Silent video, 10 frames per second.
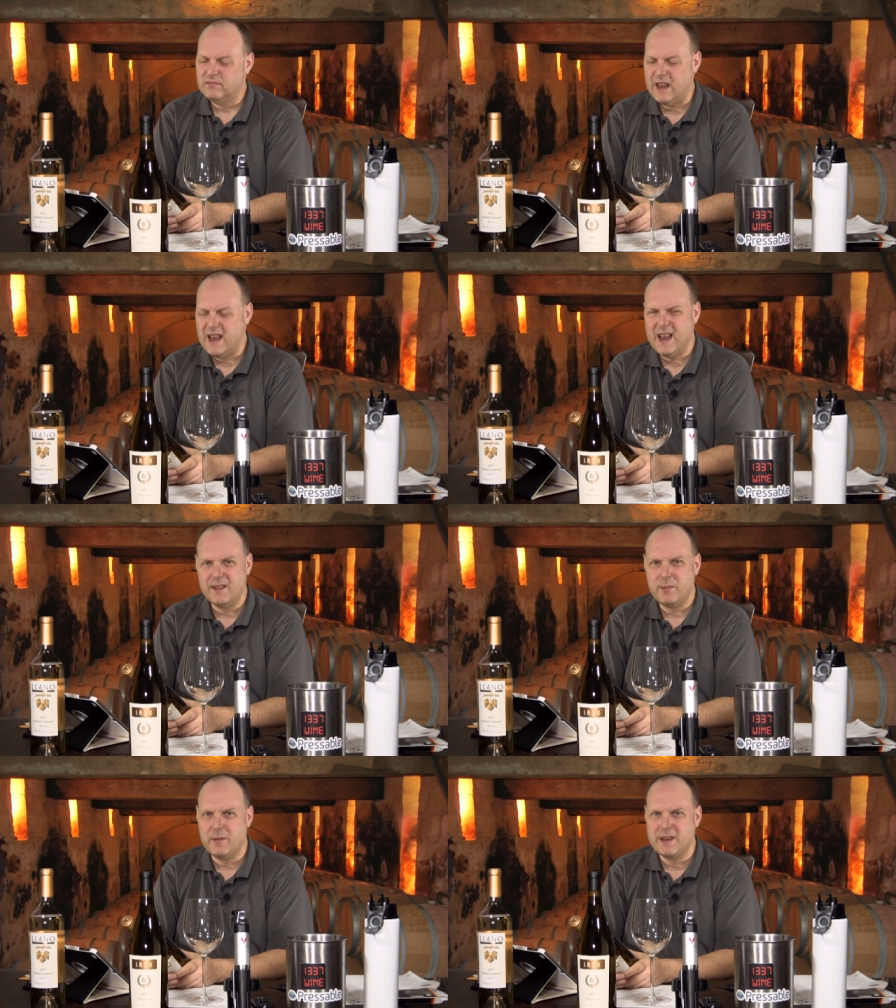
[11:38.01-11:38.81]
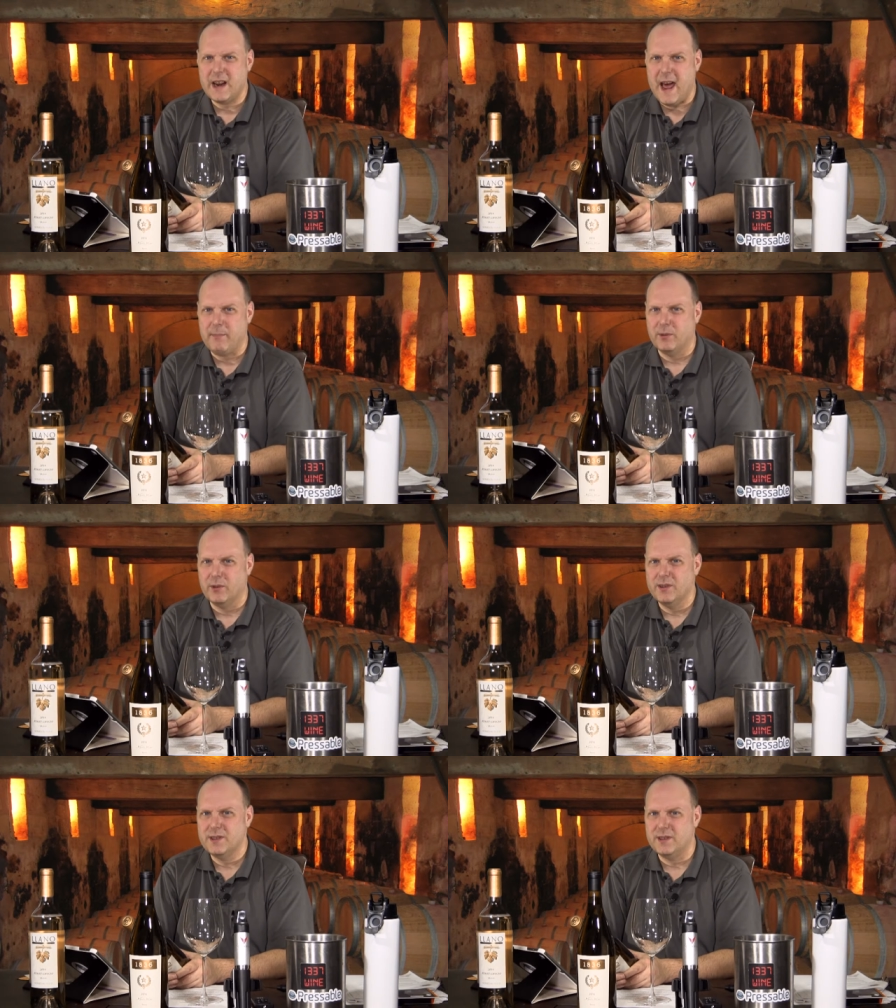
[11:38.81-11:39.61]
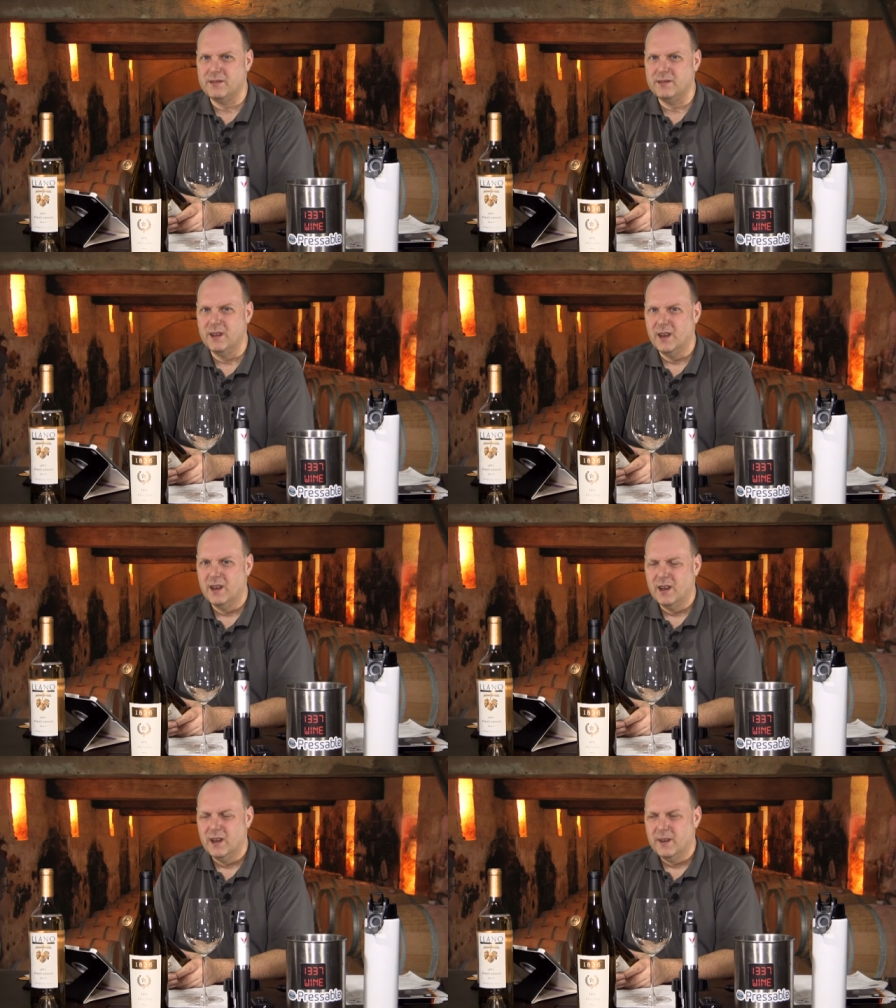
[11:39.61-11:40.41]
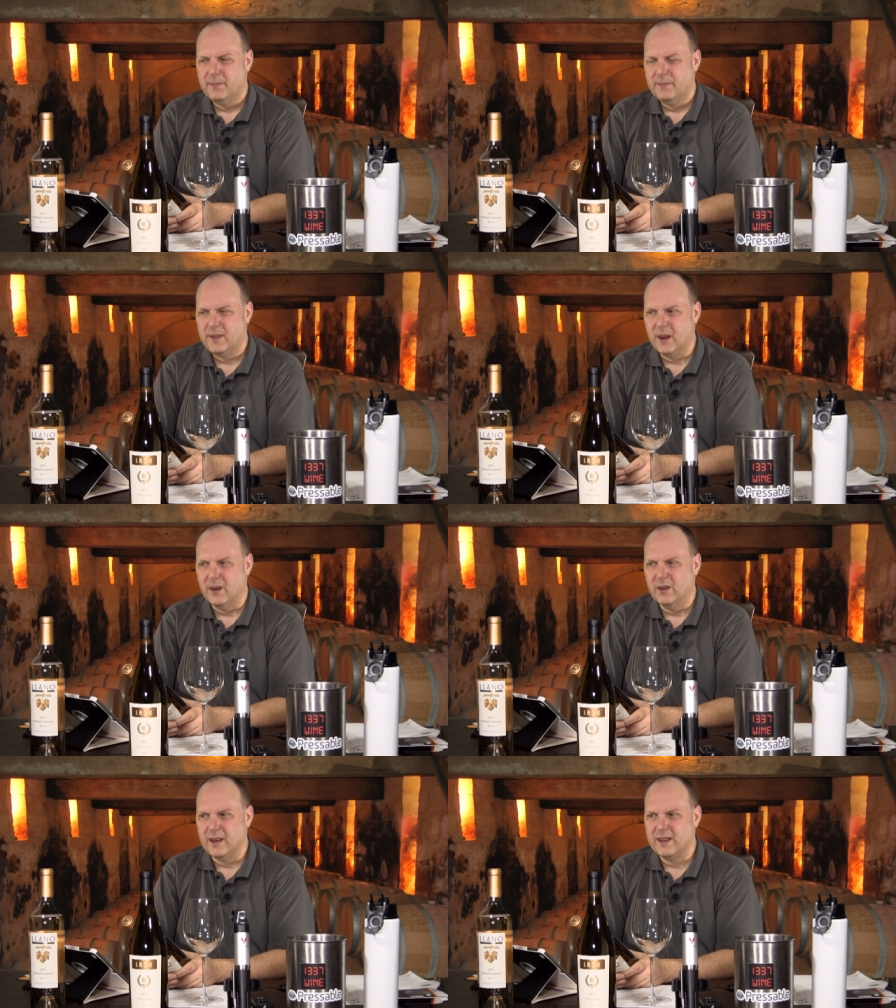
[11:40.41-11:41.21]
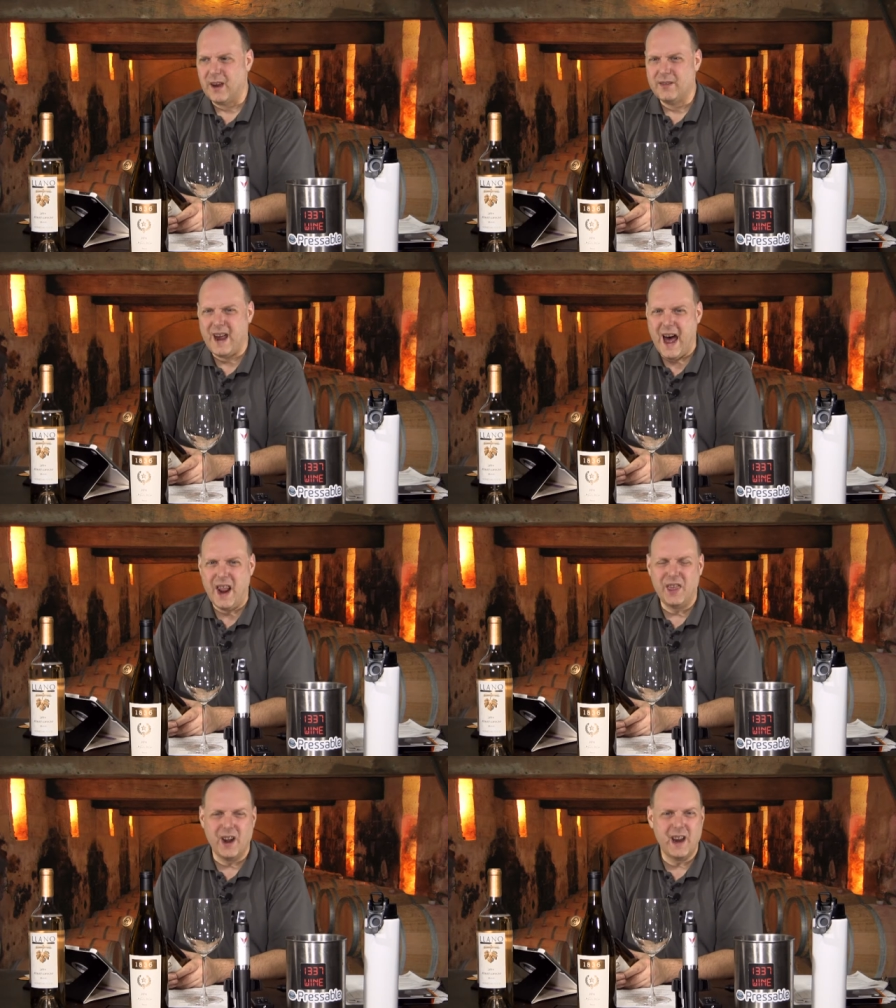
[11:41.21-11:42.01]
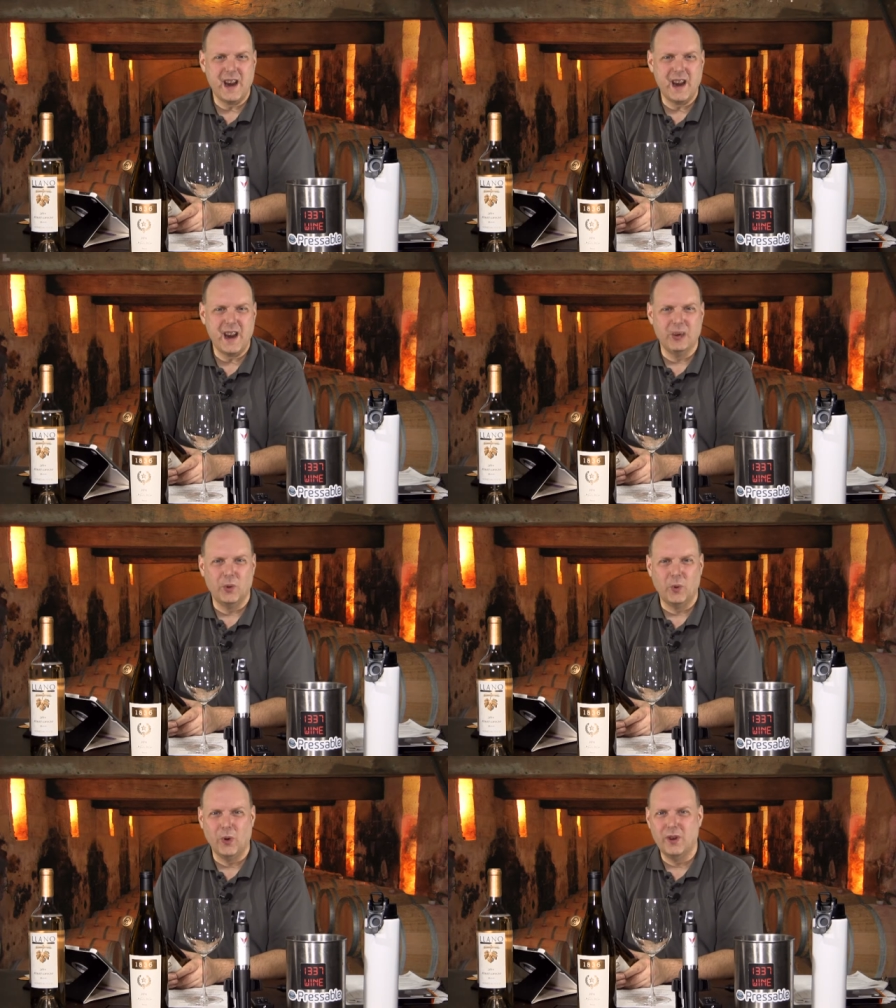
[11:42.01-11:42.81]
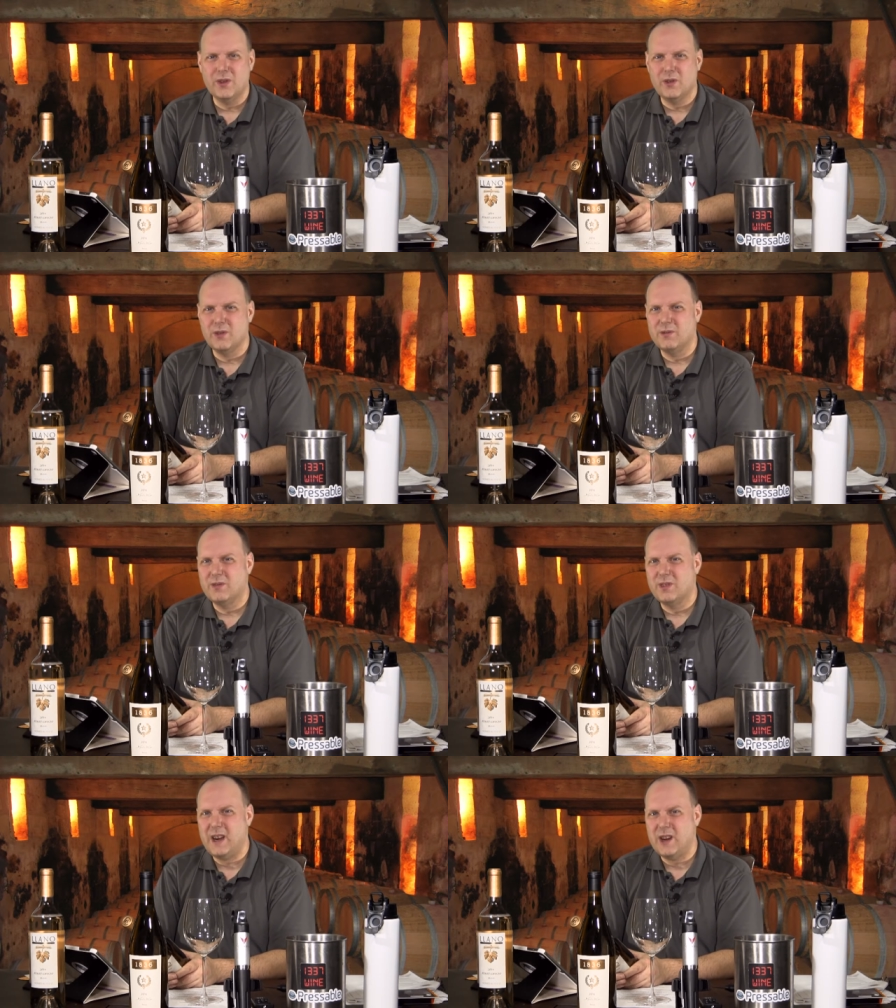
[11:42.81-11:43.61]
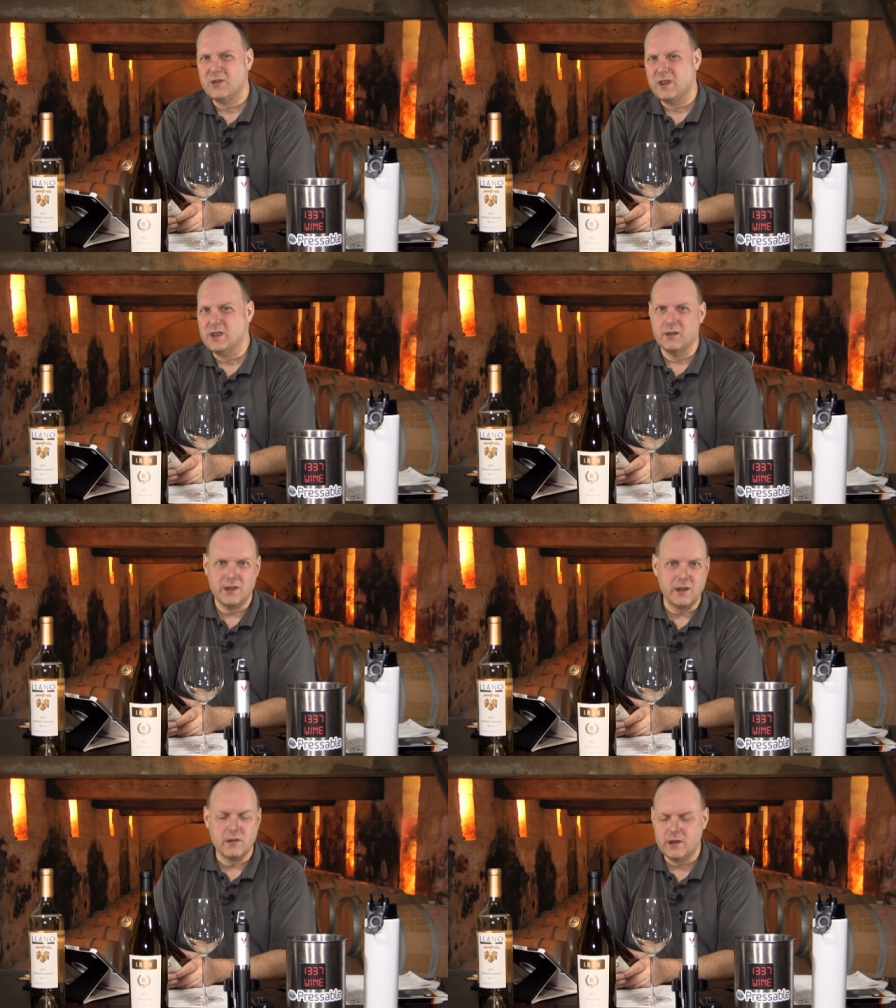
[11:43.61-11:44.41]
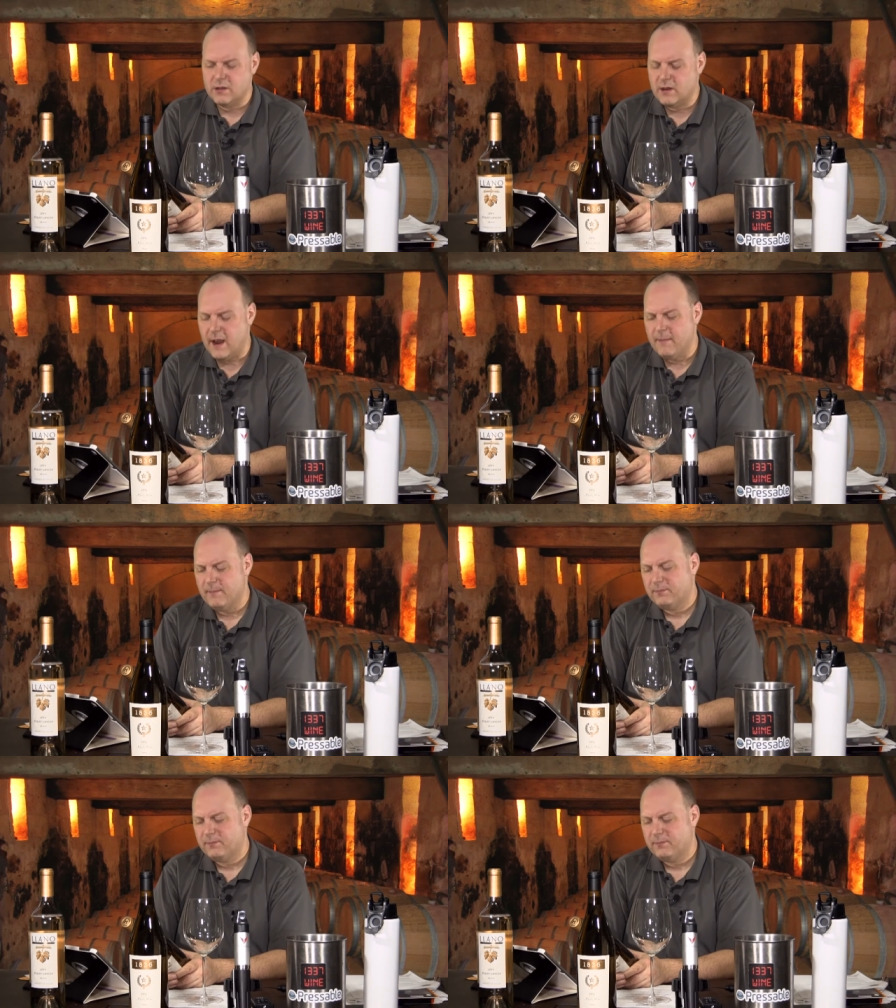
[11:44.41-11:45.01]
Nah, I pretty much get apples and, you know, I, I kind of thought I got a little orange or tangerine, so citrus, yeah.